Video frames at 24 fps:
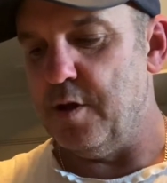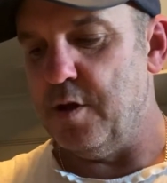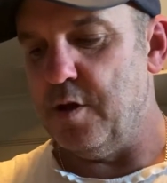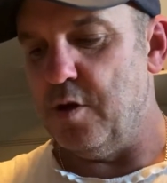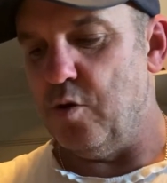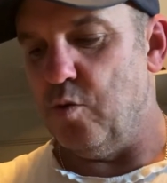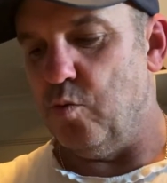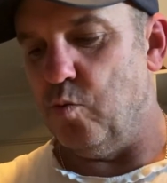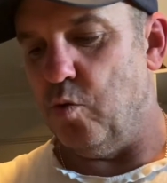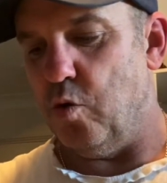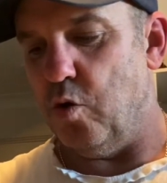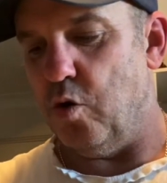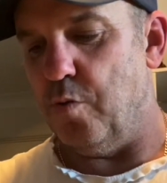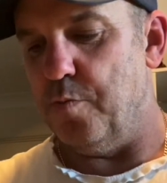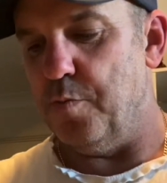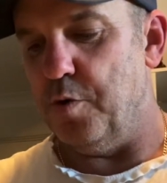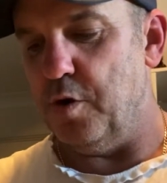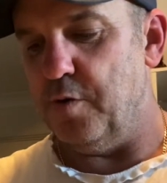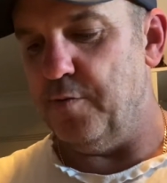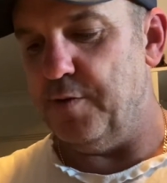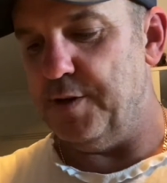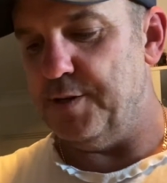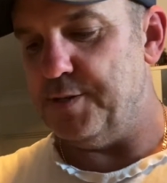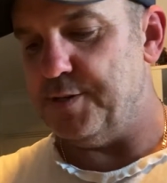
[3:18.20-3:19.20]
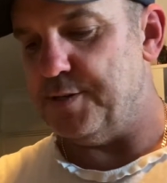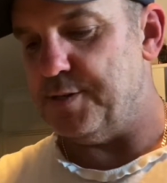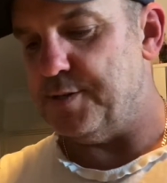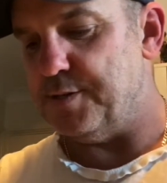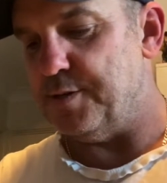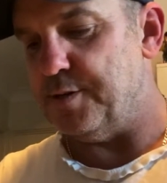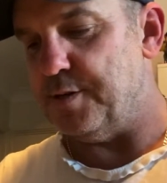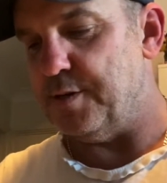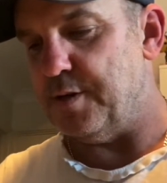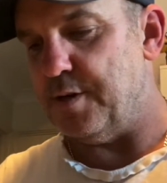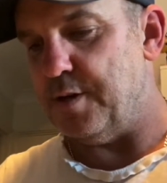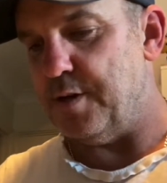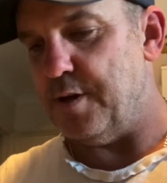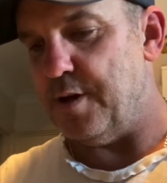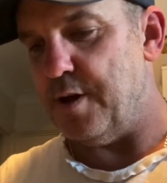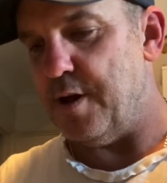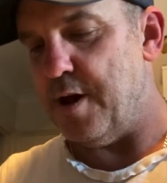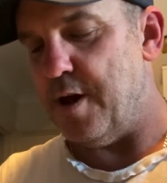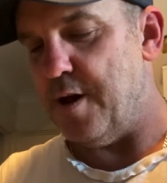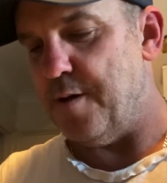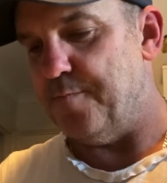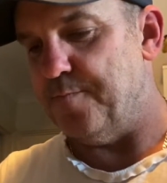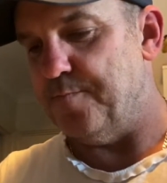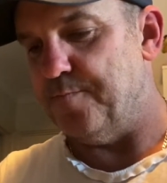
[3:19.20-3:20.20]
War movies,
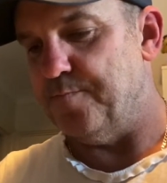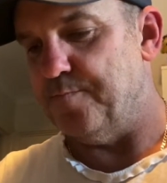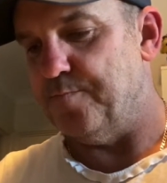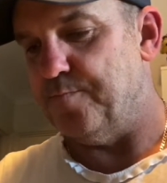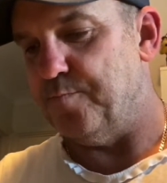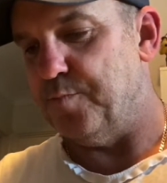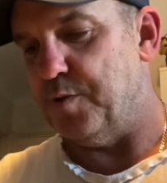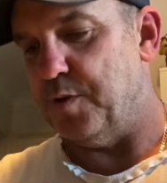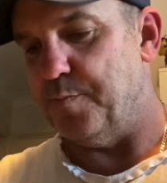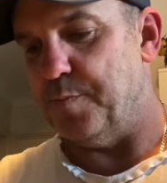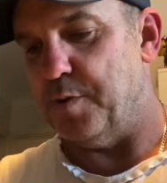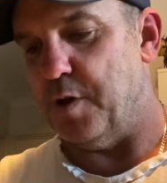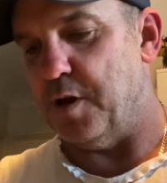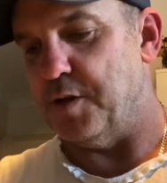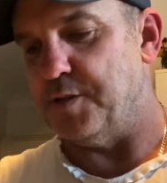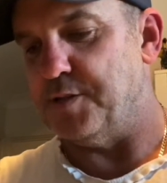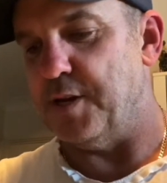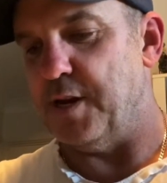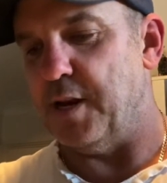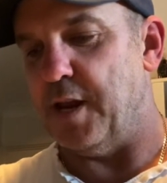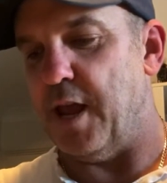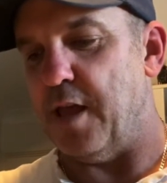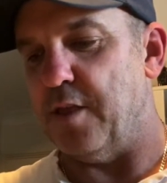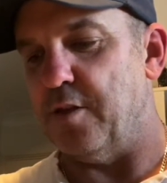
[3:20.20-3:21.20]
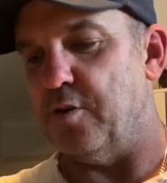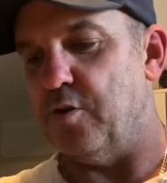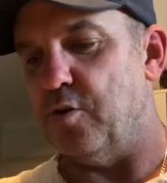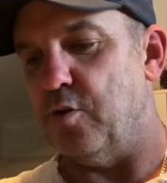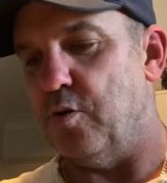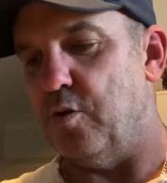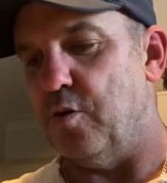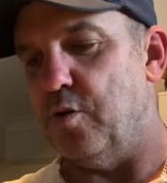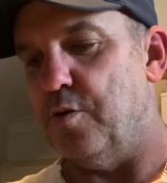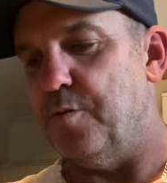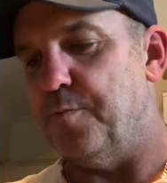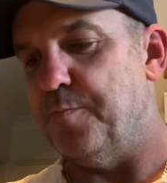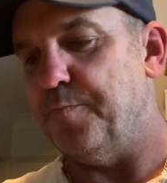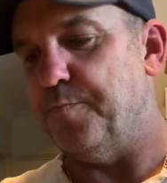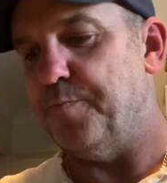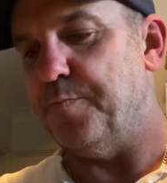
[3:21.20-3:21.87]
with the bloke sitting out the door